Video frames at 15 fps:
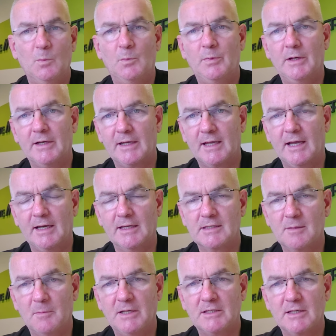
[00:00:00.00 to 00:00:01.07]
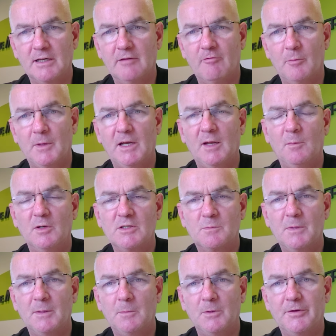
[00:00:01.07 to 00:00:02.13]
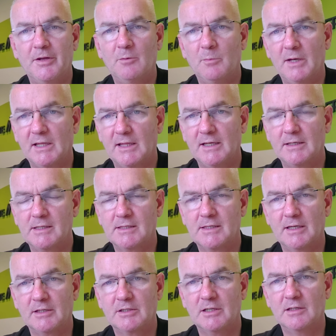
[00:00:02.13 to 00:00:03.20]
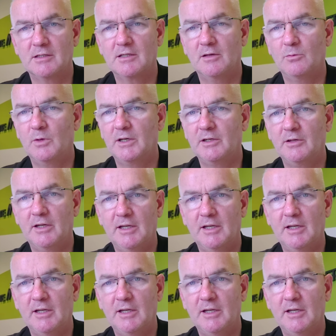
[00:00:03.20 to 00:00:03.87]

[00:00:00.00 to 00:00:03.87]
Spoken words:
But again, as I mentioned, in Romania, most people don't make that distinction. So when you